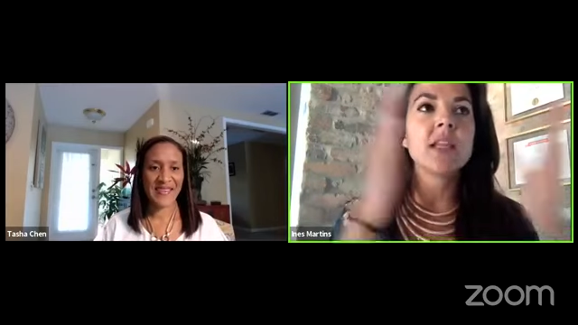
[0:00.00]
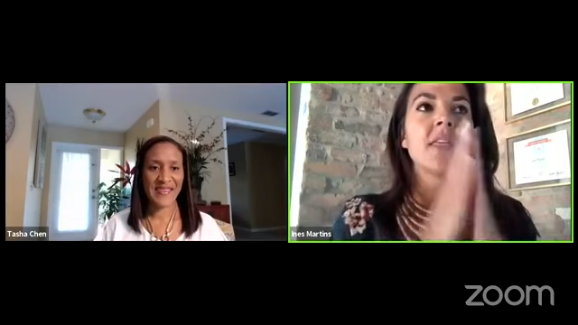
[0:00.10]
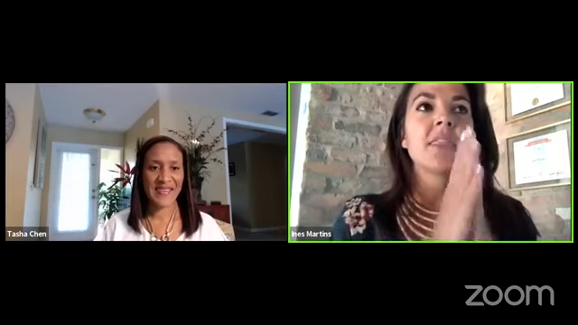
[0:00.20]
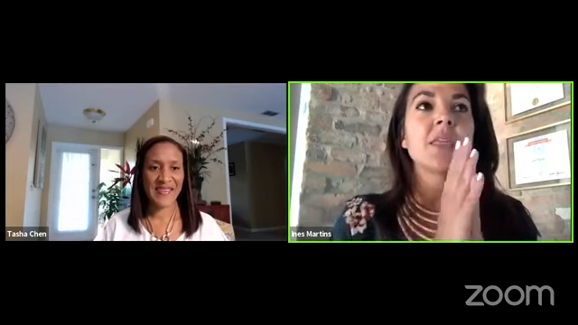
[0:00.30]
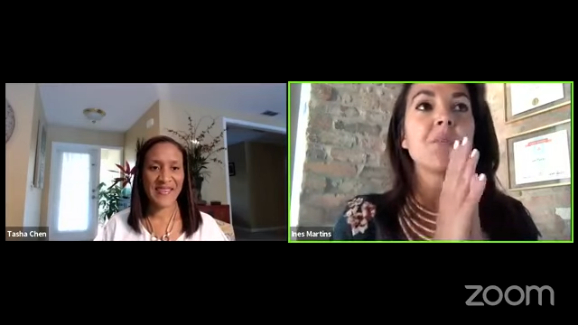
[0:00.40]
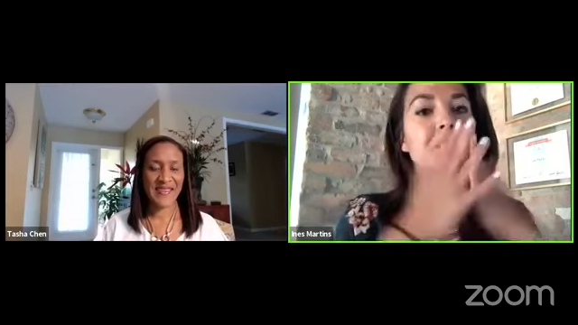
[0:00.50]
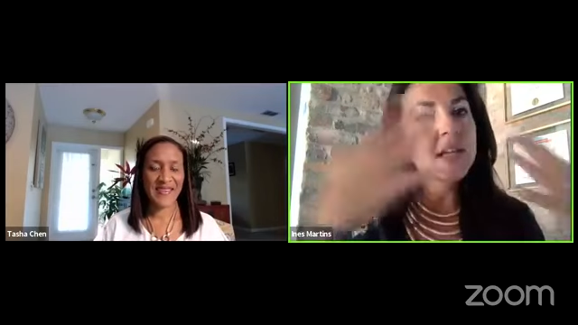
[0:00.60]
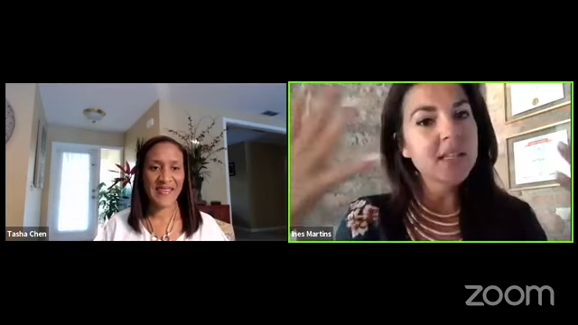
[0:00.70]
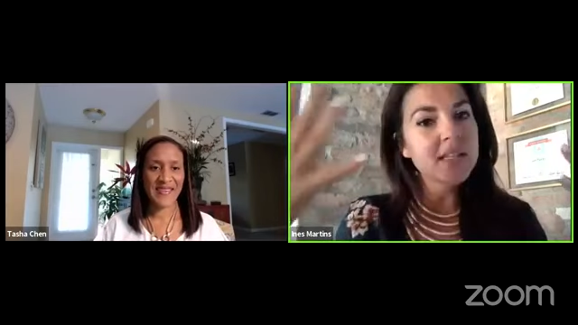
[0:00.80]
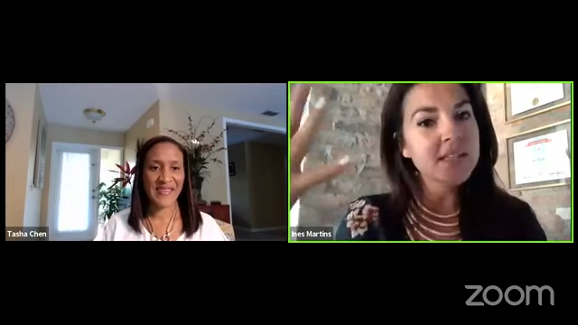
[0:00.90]
Speaker 1: The bigger
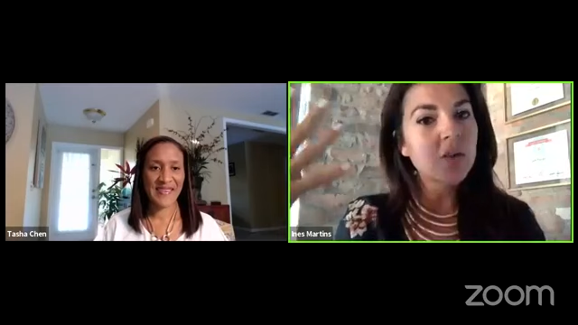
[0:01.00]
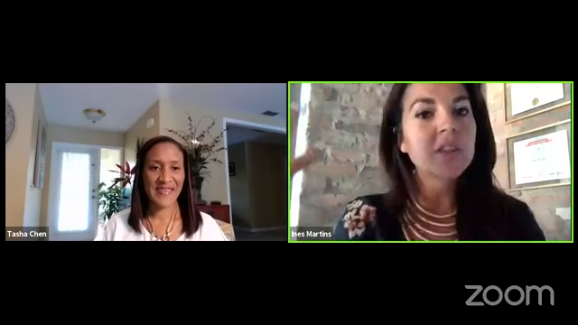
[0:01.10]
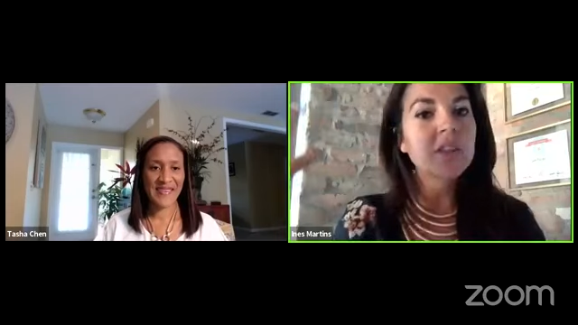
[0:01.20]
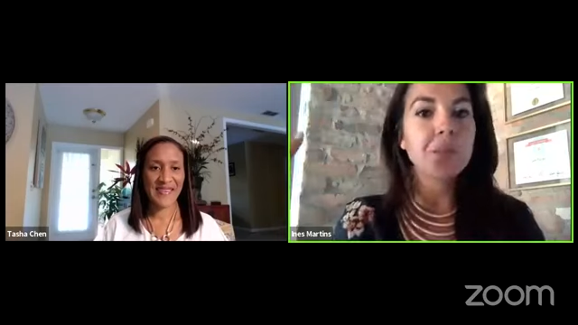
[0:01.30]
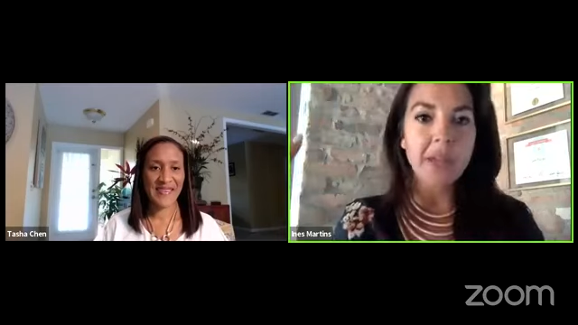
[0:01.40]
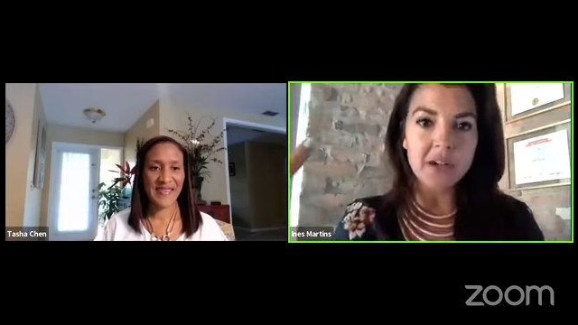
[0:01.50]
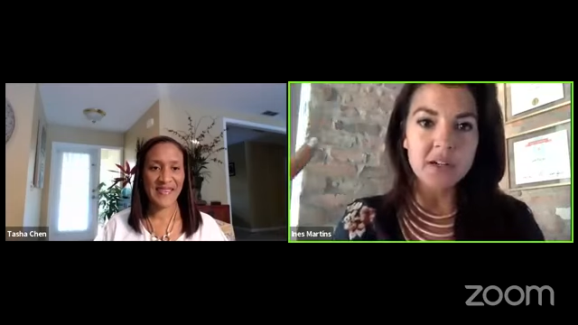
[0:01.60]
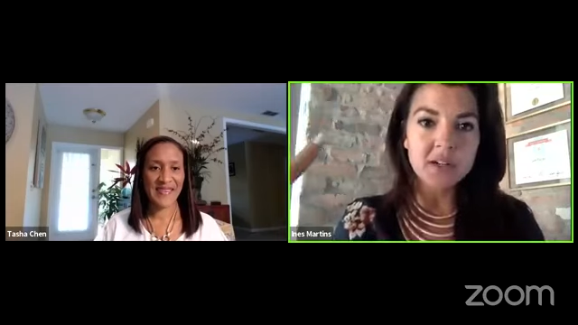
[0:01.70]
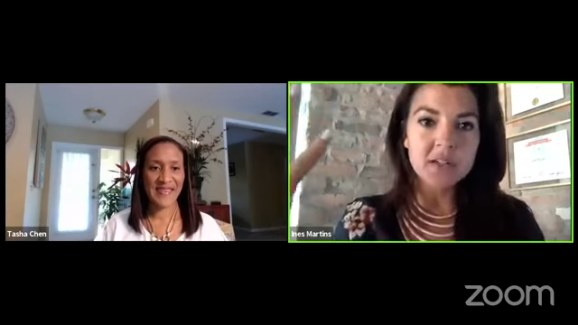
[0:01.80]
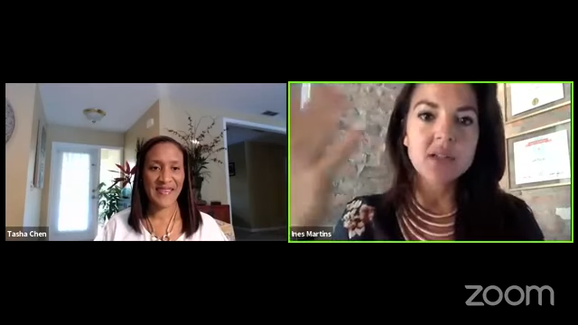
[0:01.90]
this area, the better.
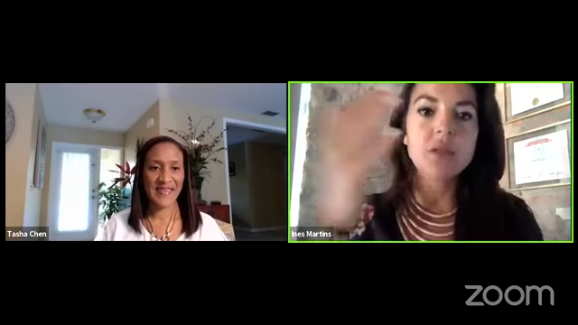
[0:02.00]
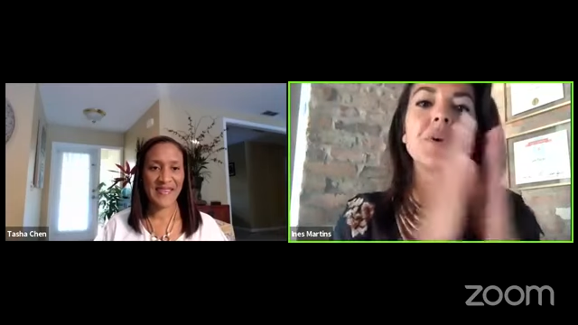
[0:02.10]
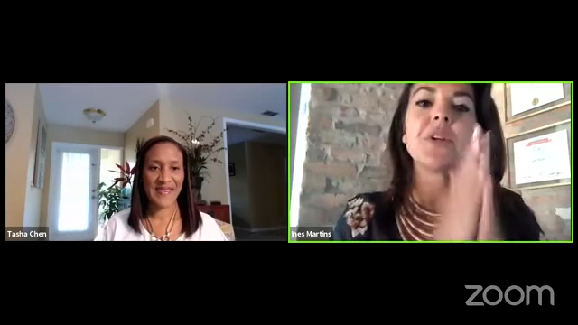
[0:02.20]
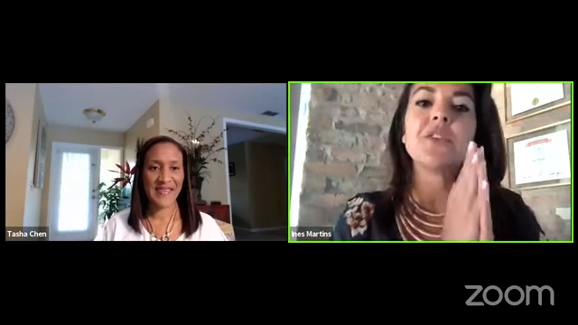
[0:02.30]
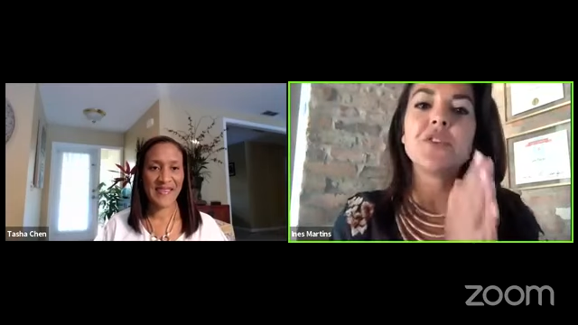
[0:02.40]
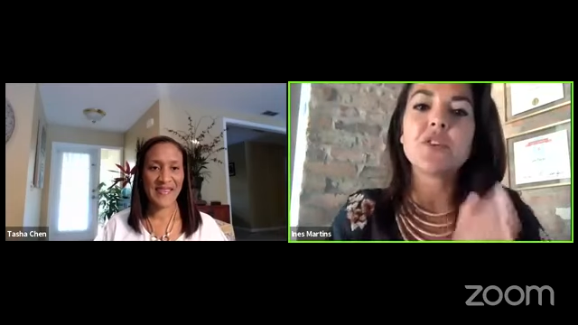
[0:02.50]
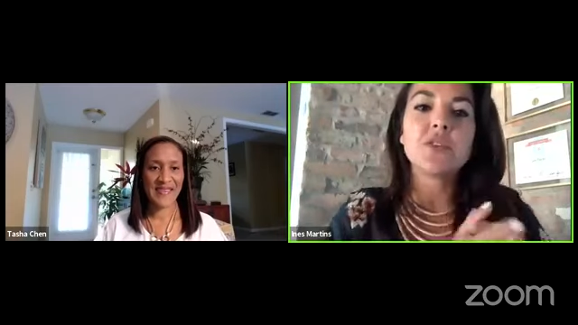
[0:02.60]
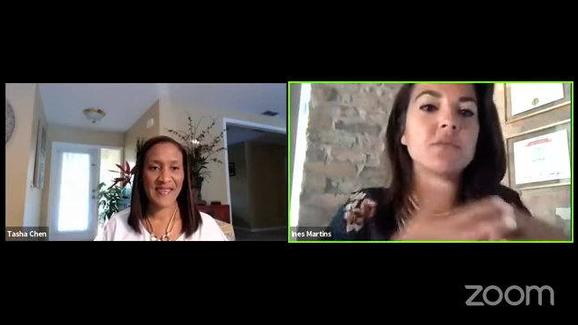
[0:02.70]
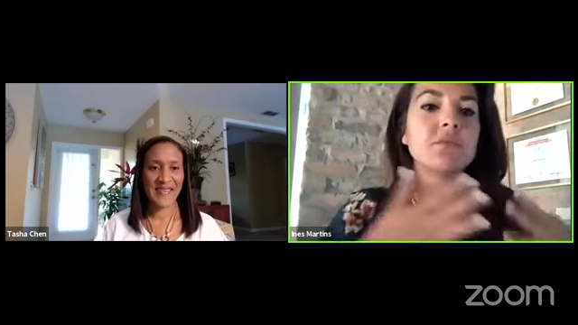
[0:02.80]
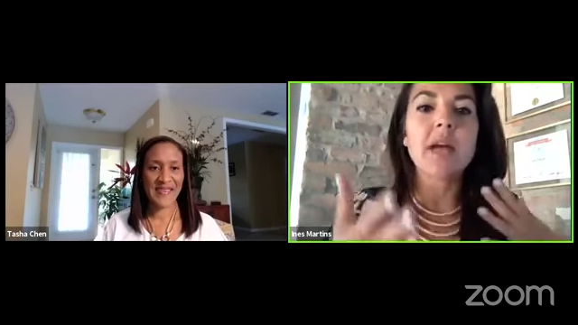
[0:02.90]
But if you don't
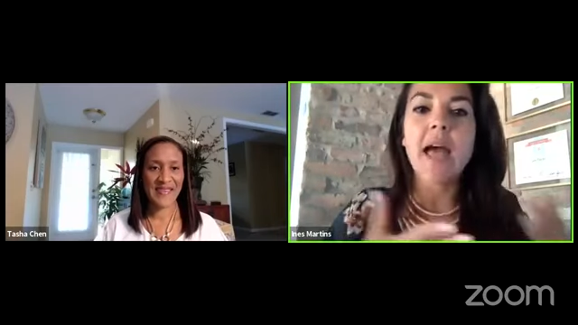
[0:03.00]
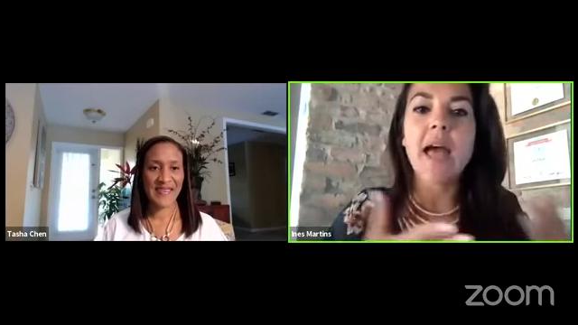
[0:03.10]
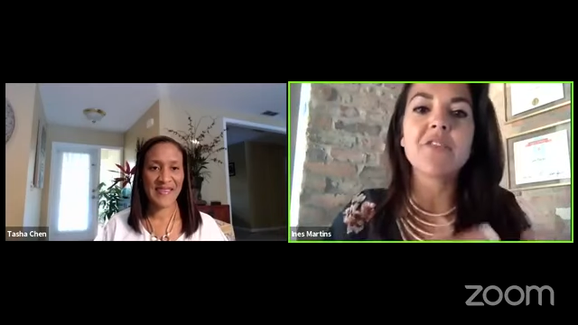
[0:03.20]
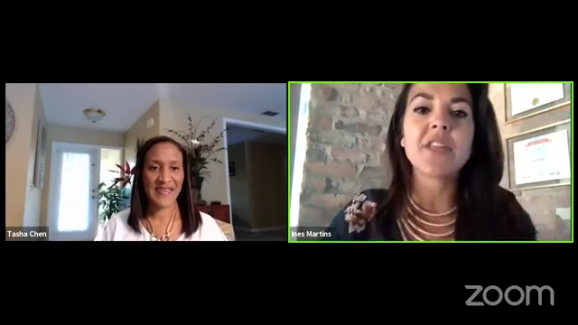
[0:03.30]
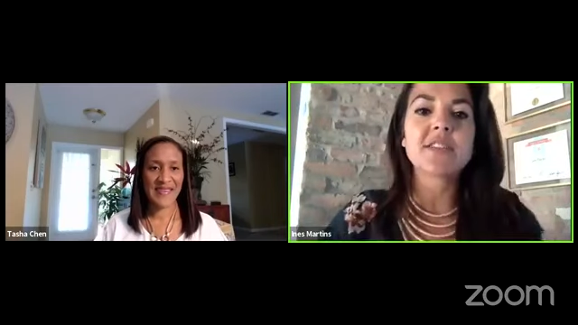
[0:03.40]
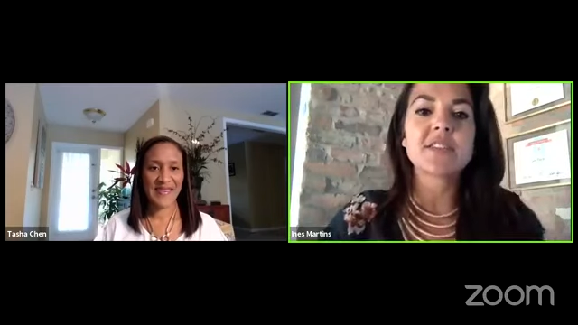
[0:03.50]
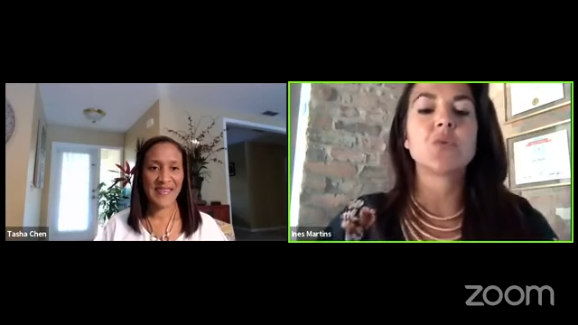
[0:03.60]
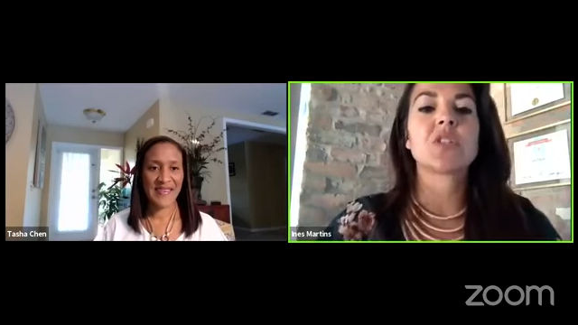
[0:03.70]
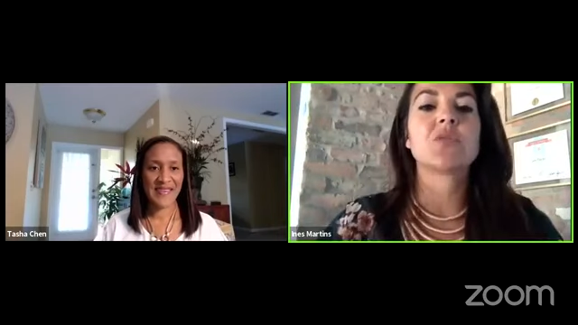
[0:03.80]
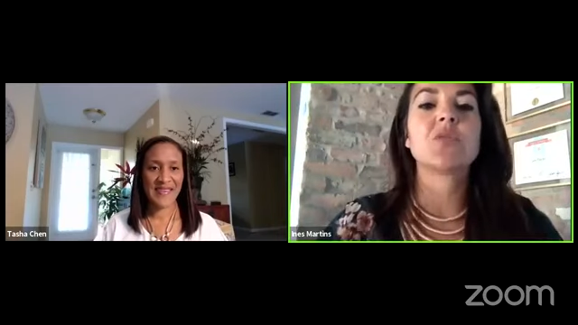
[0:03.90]
have that
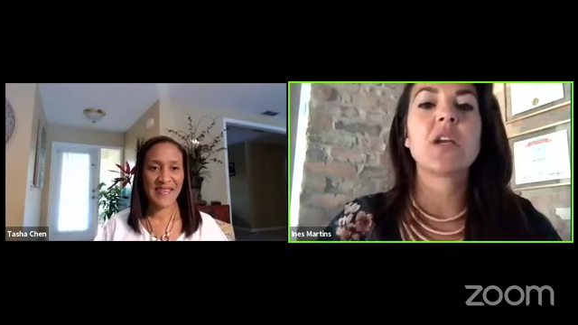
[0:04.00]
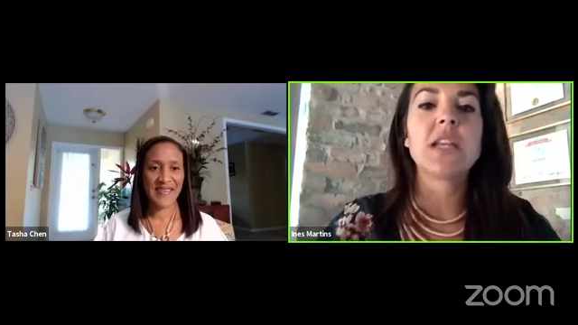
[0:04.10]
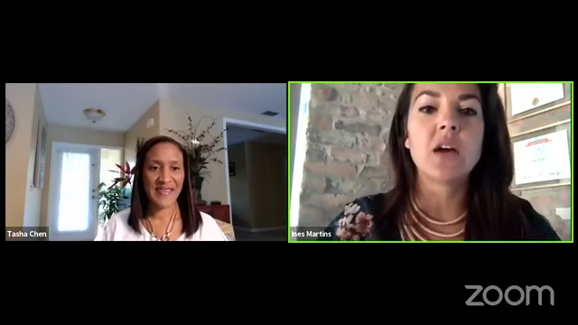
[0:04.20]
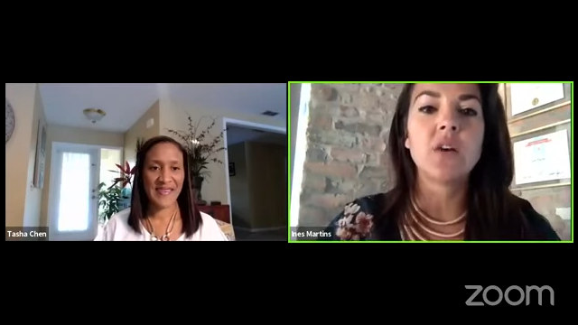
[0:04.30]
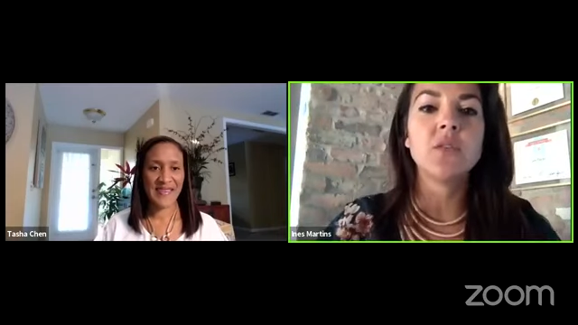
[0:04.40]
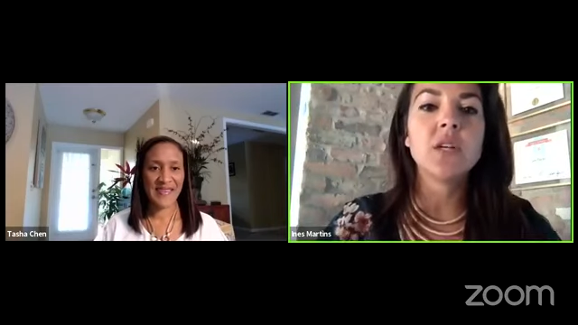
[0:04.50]
situation right now,